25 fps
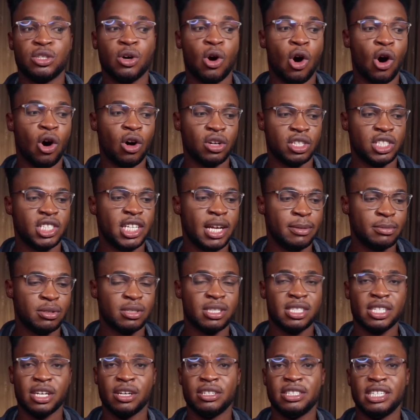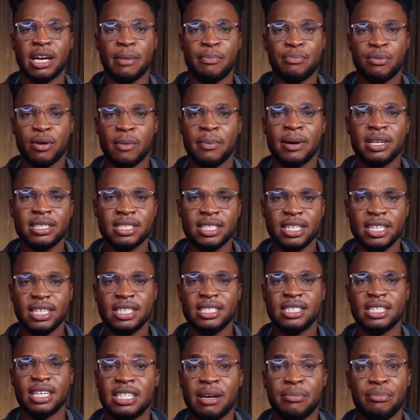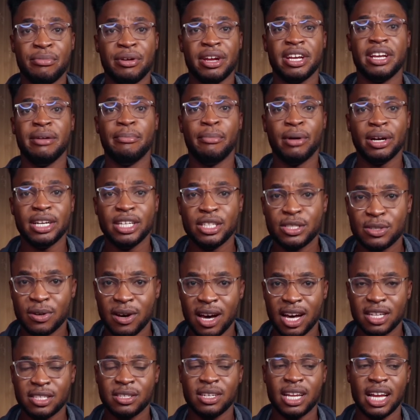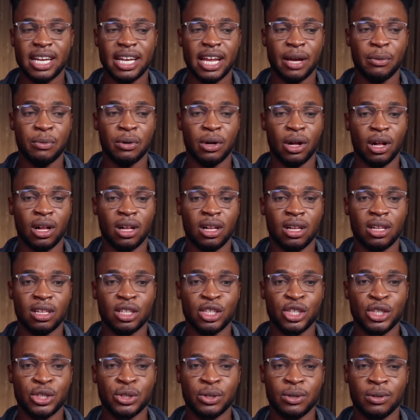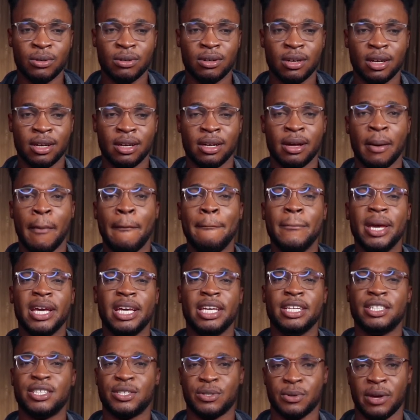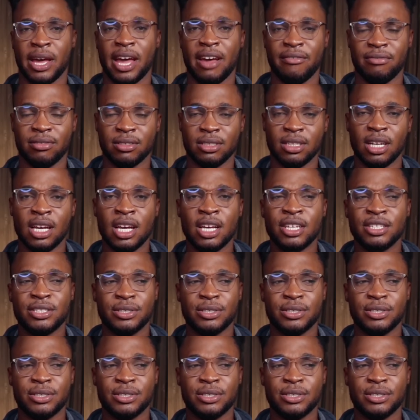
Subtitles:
also urged them to sell their properties and bring the money to her so that they will all, you know, make it to heaven.